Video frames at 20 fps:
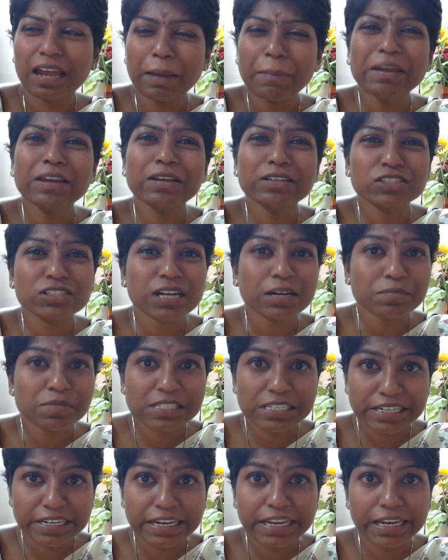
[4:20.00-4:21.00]
I mean, it
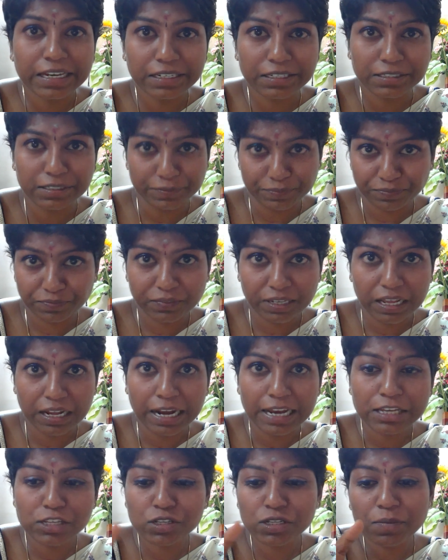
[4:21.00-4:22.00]
comes later,
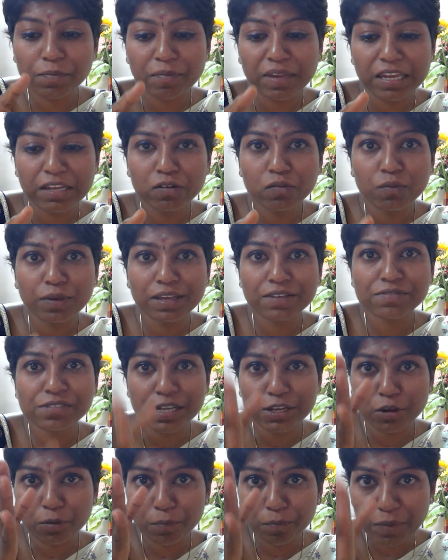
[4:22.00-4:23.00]
right? So the main waves
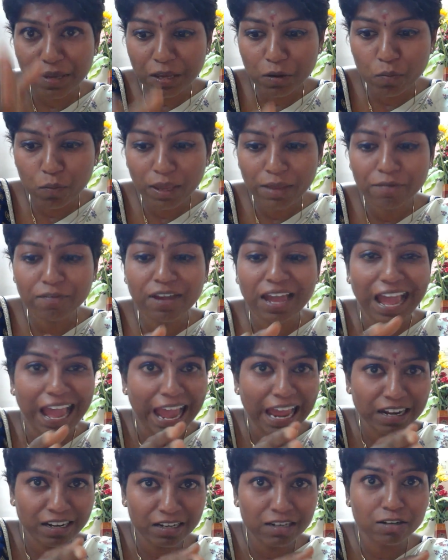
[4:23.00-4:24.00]
are your B wave
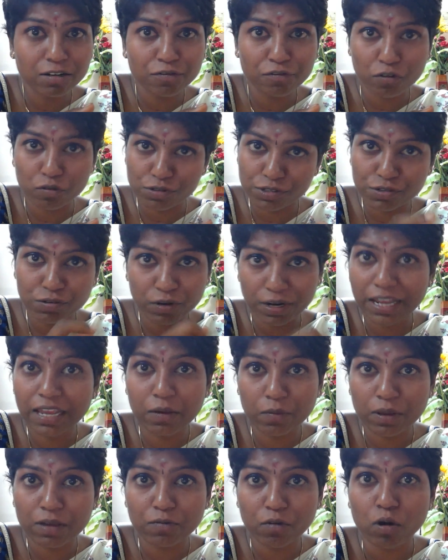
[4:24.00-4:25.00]
and of course your
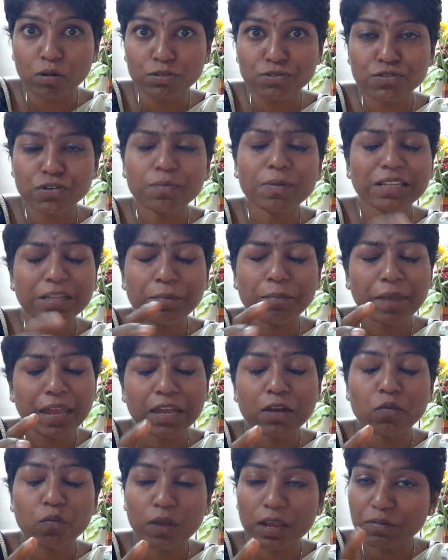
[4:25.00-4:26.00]
A wave also, but the
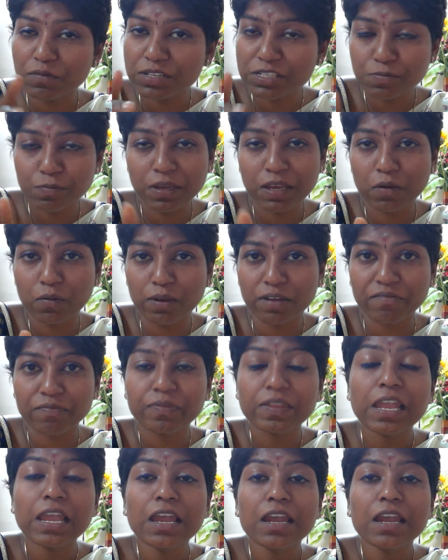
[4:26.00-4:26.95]
main wave is B wave.